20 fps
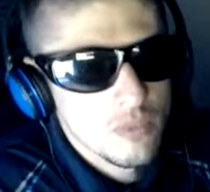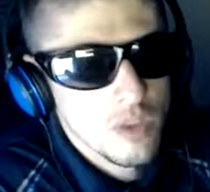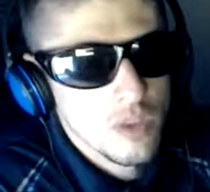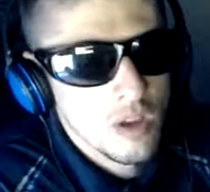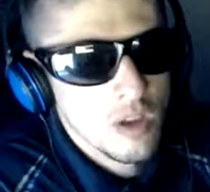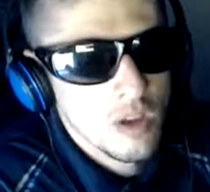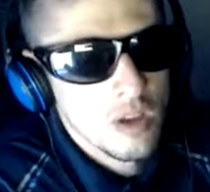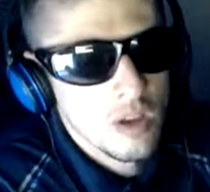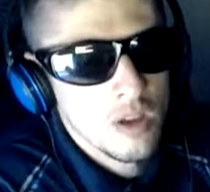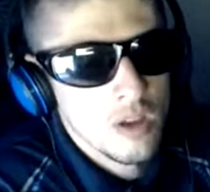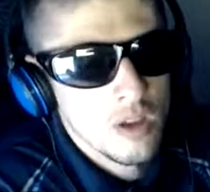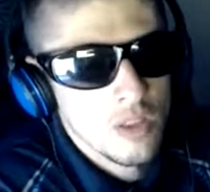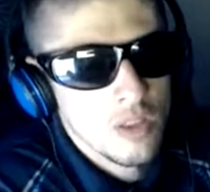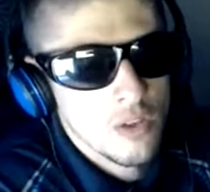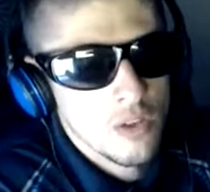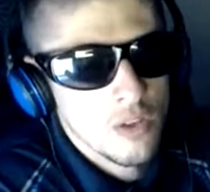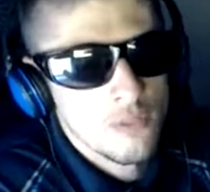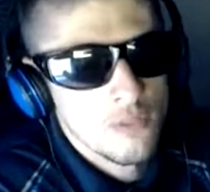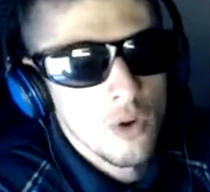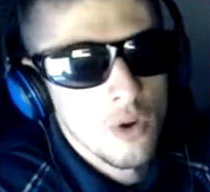
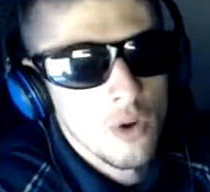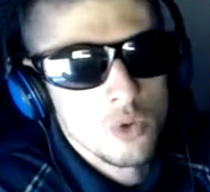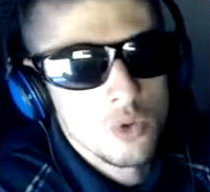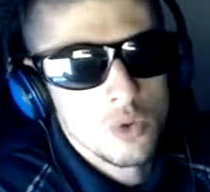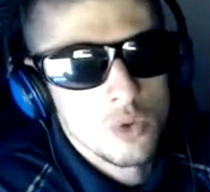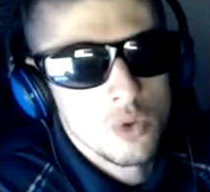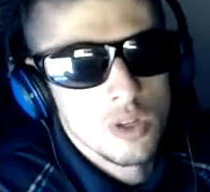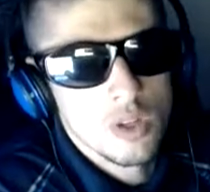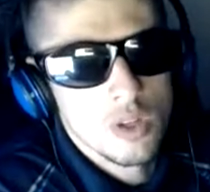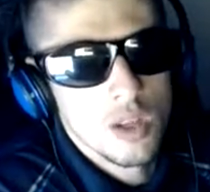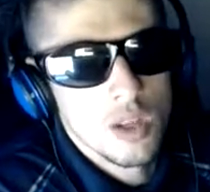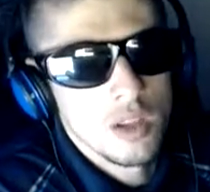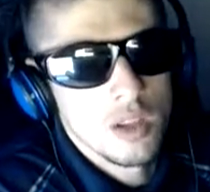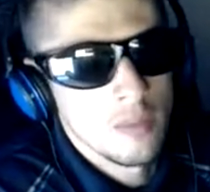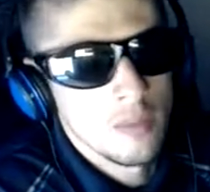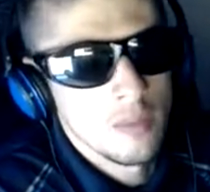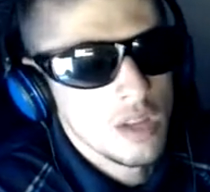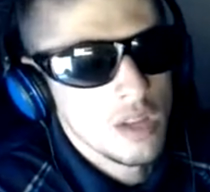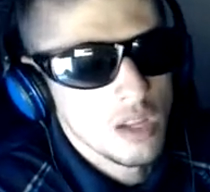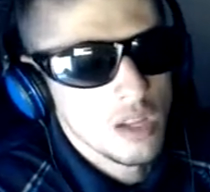votes would
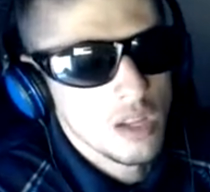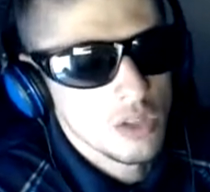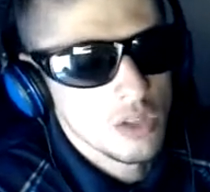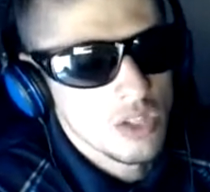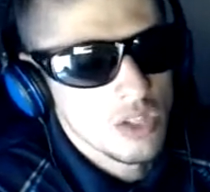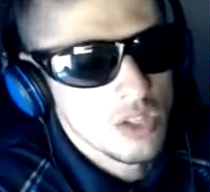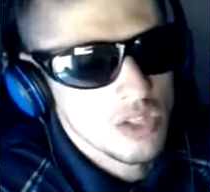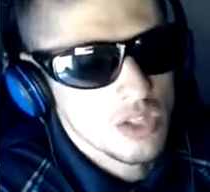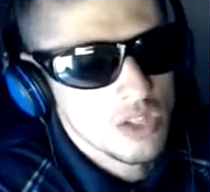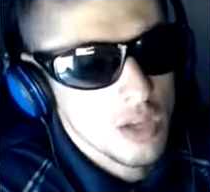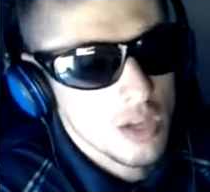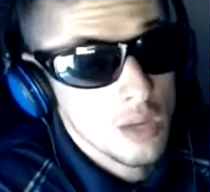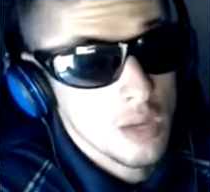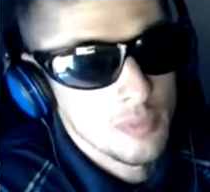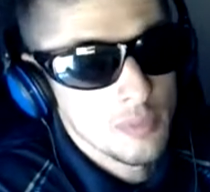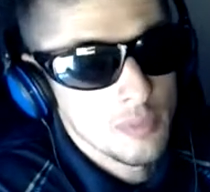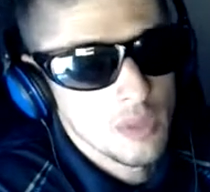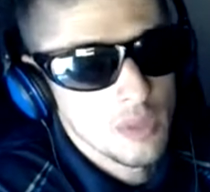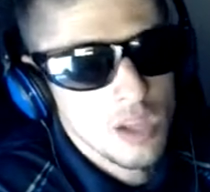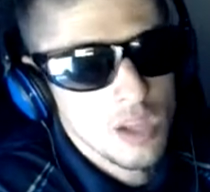immediately stomp,
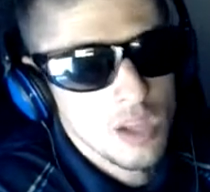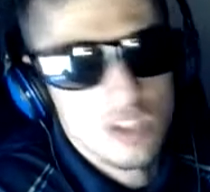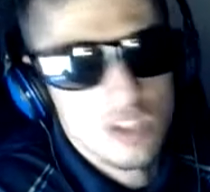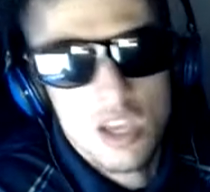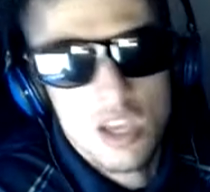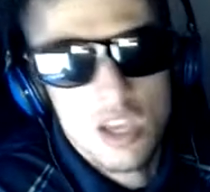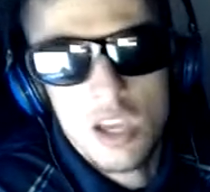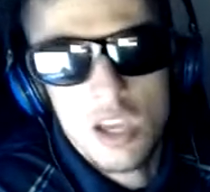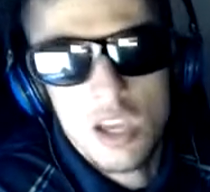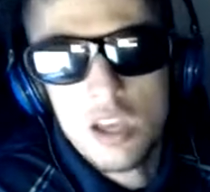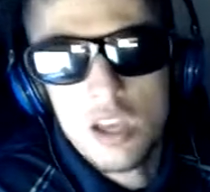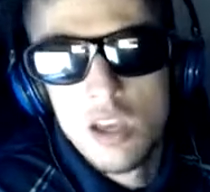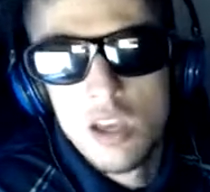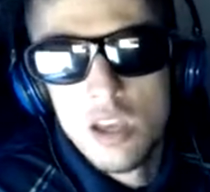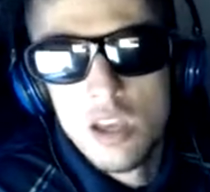like say,